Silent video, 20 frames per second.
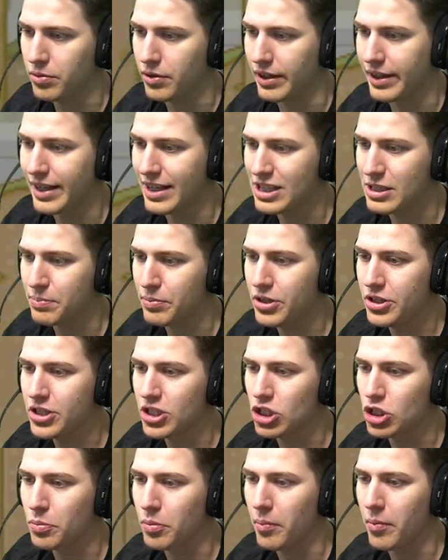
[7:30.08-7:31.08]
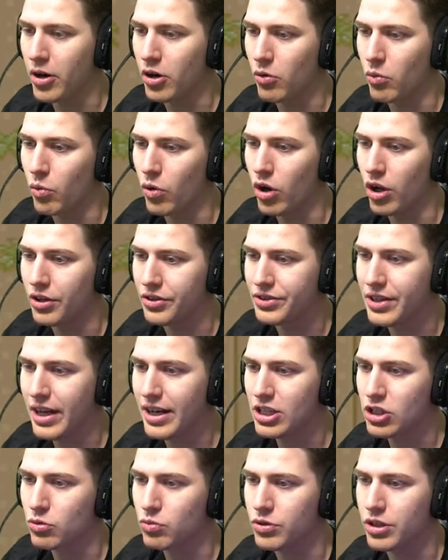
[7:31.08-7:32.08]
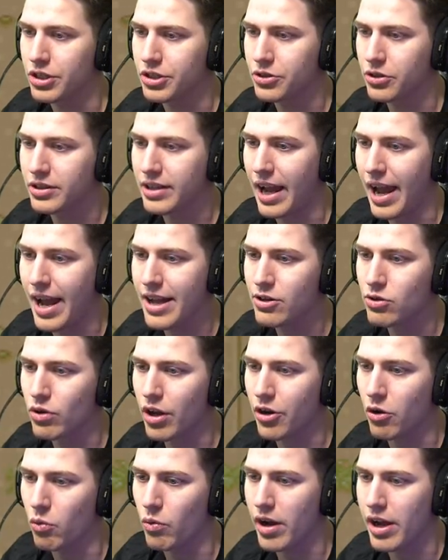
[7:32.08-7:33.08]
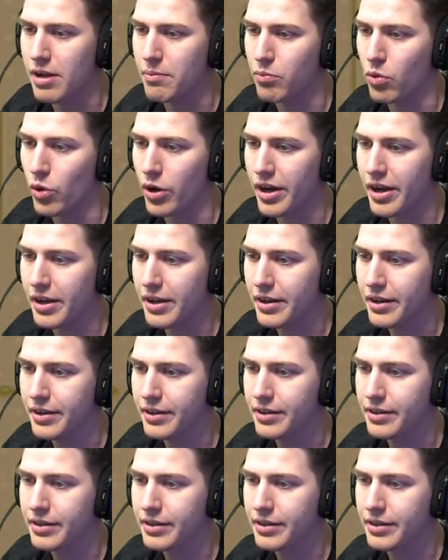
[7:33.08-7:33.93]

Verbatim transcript: Playing as Peach in Super Mario World, that is weird. You can't run away, boy.